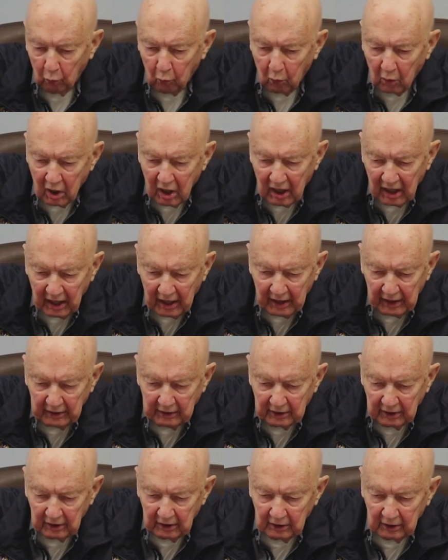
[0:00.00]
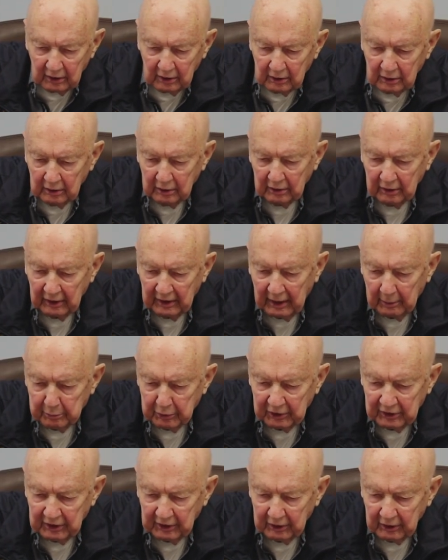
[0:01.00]
Why that
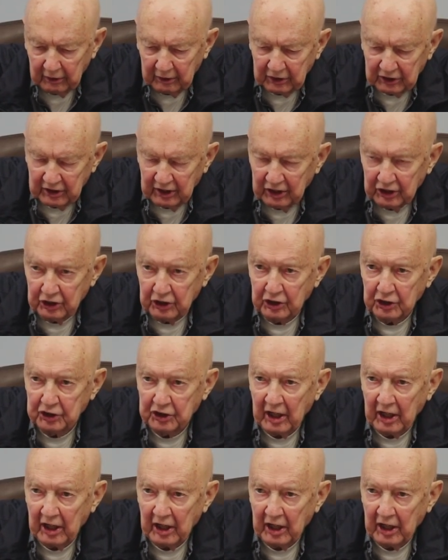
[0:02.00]
particular station